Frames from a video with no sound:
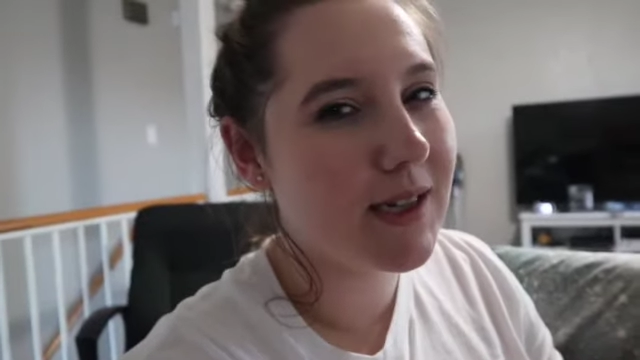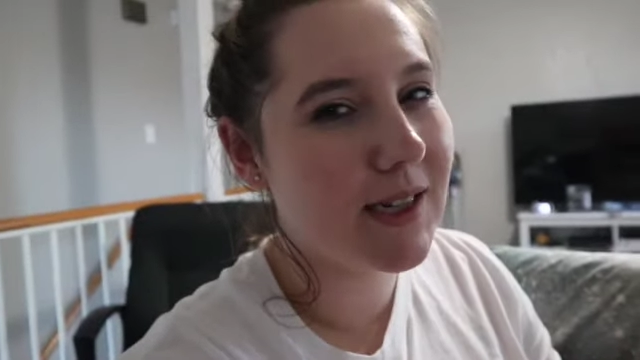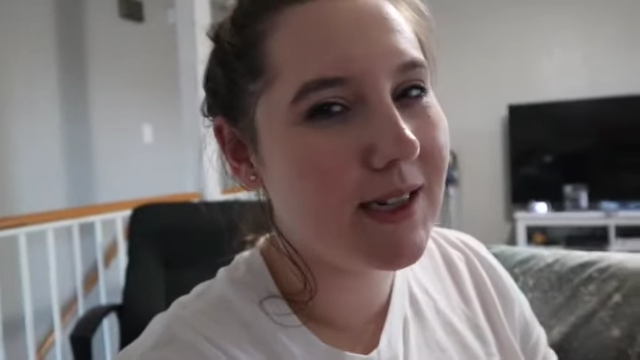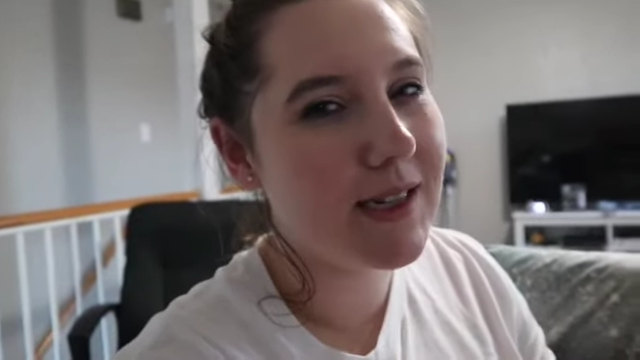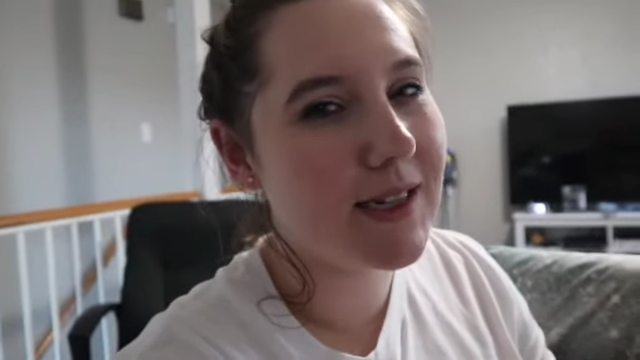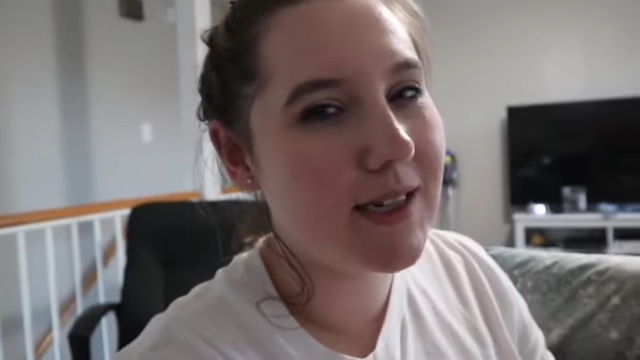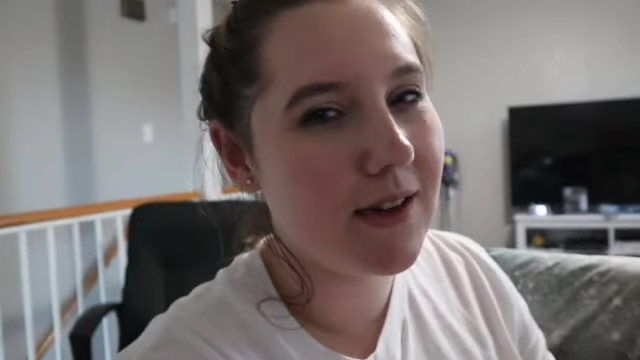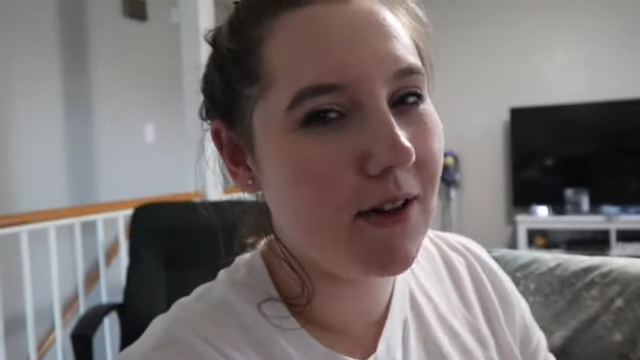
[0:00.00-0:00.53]
it
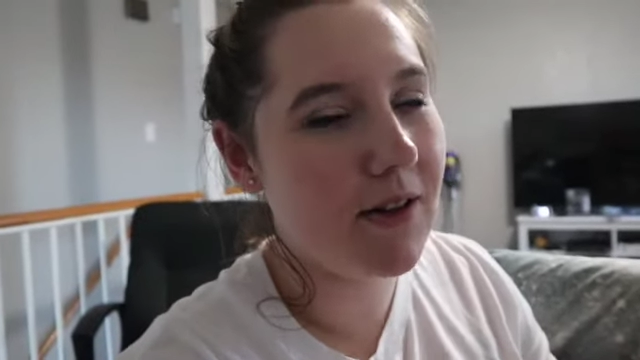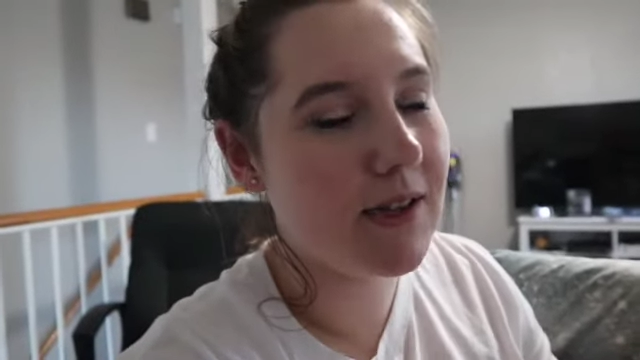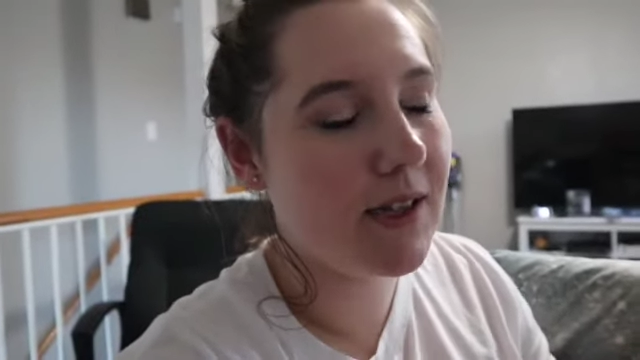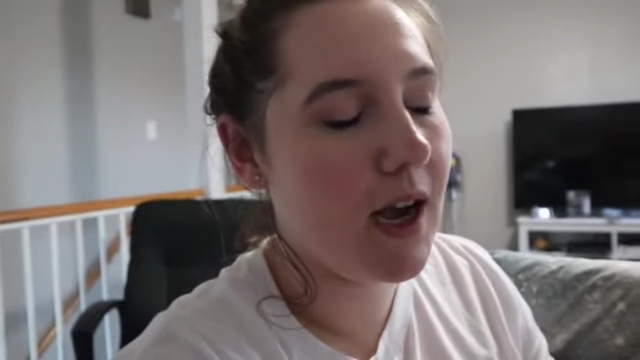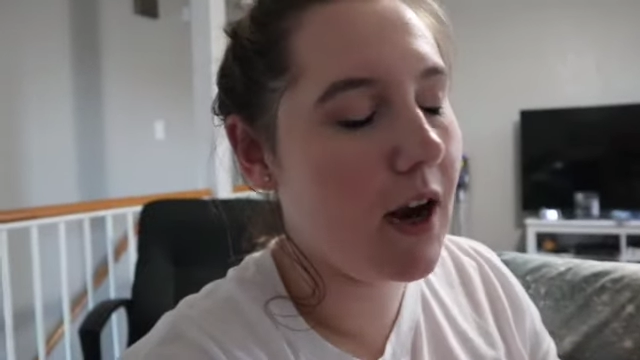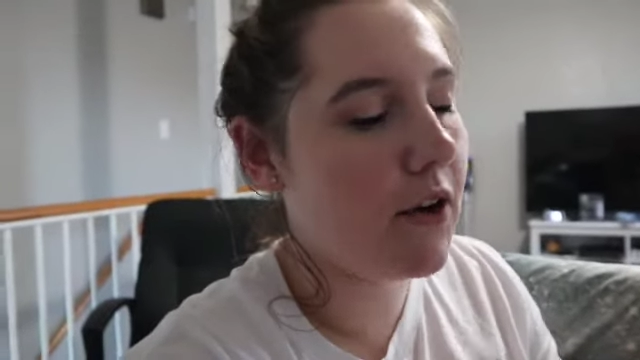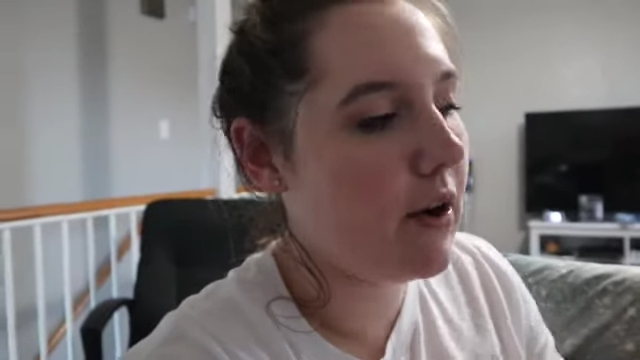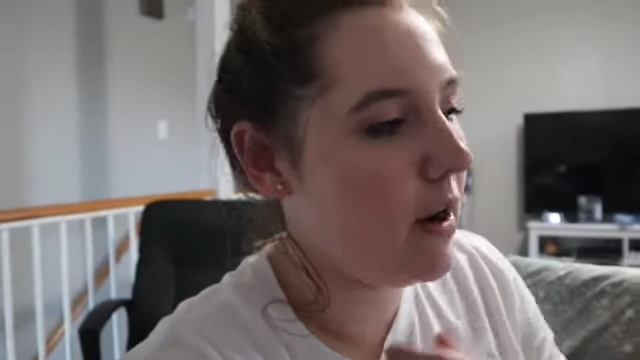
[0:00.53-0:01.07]
still is
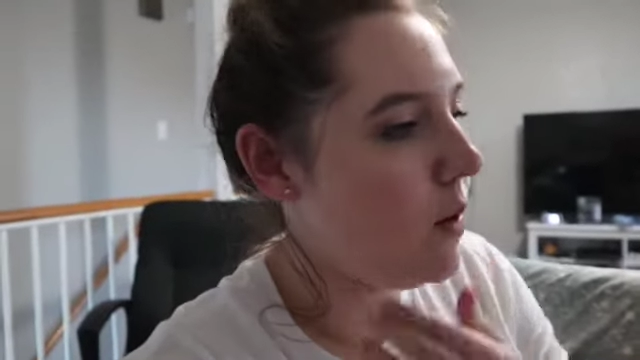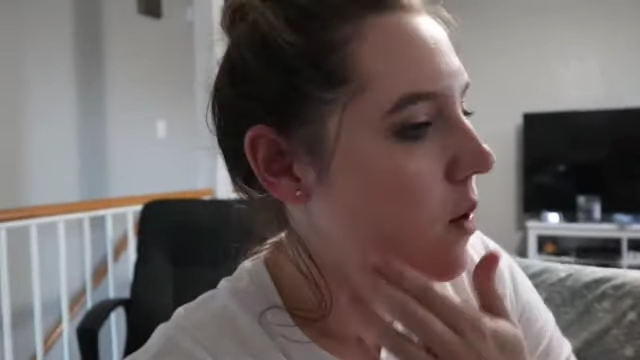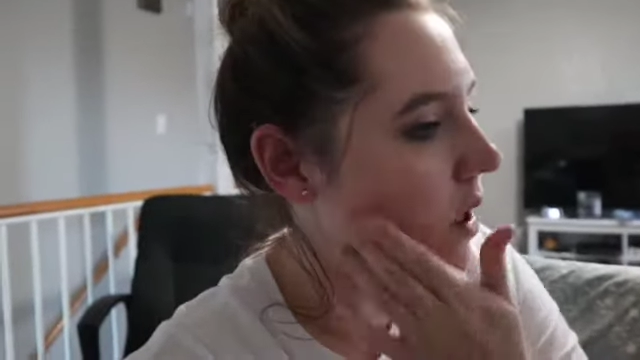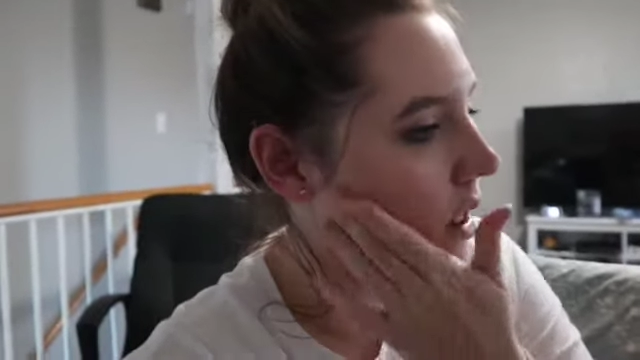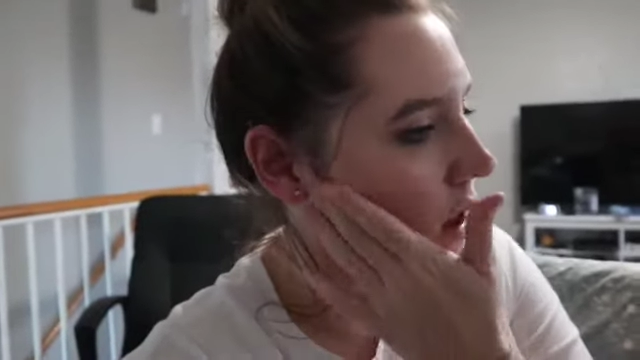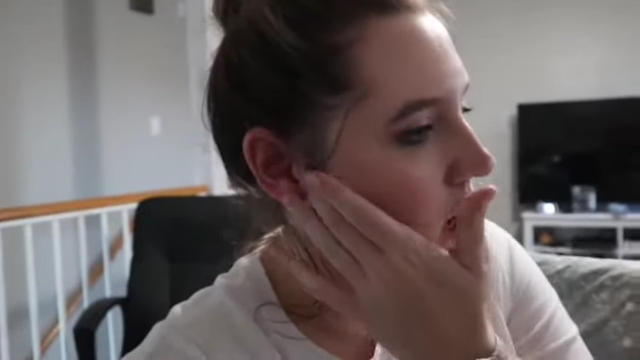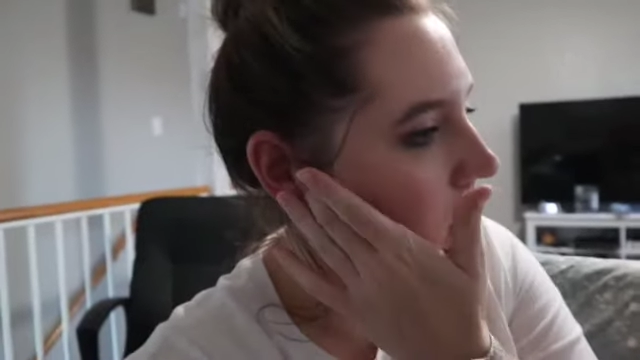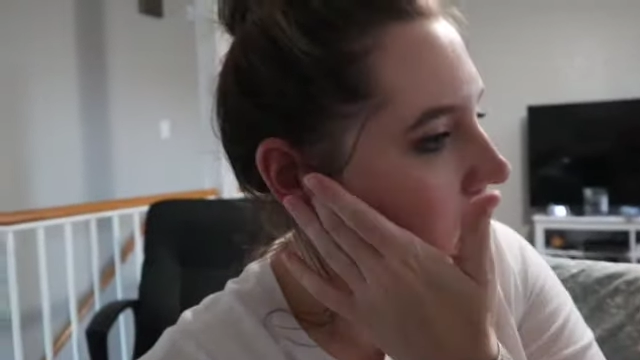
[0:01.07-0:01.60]
not great
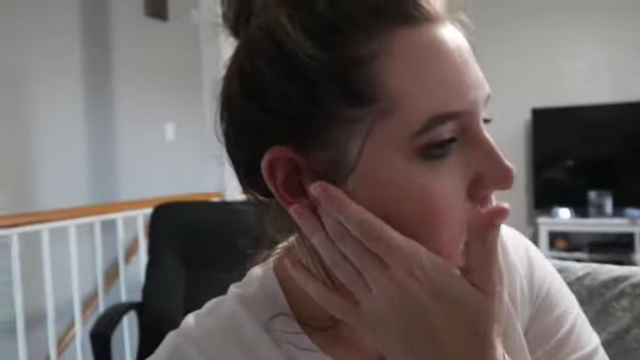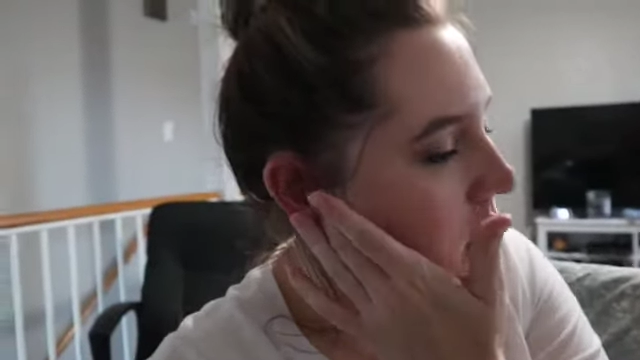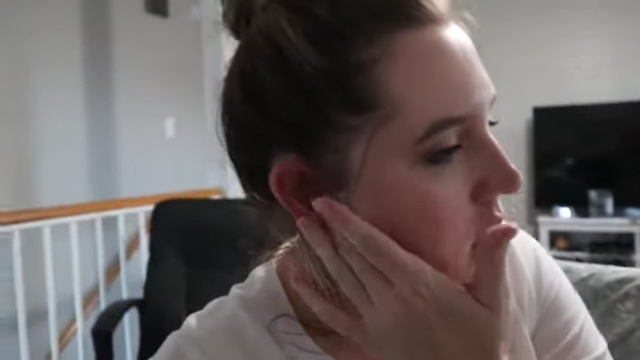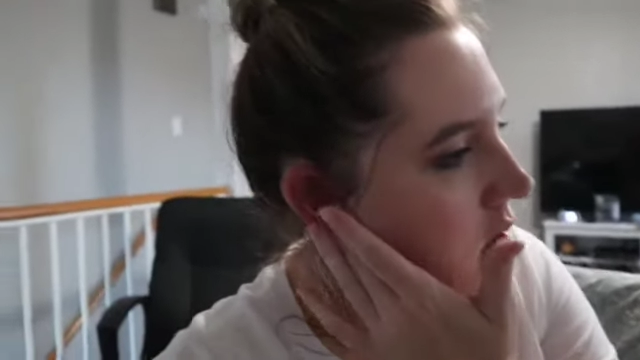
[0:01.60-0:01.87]
quality.